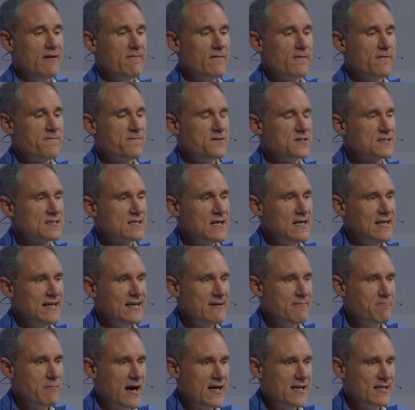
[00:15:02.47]

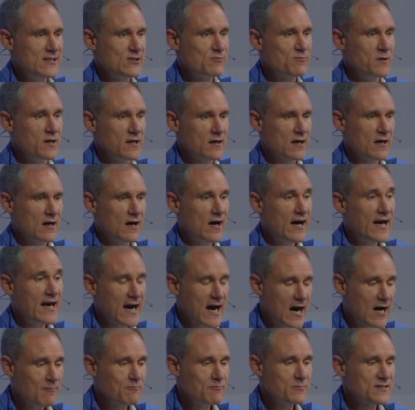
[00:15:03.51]
facility management guy,
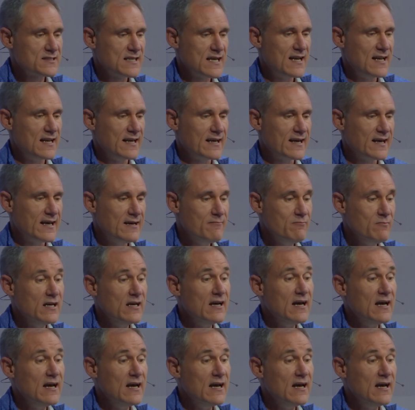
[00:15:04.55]
upselling him,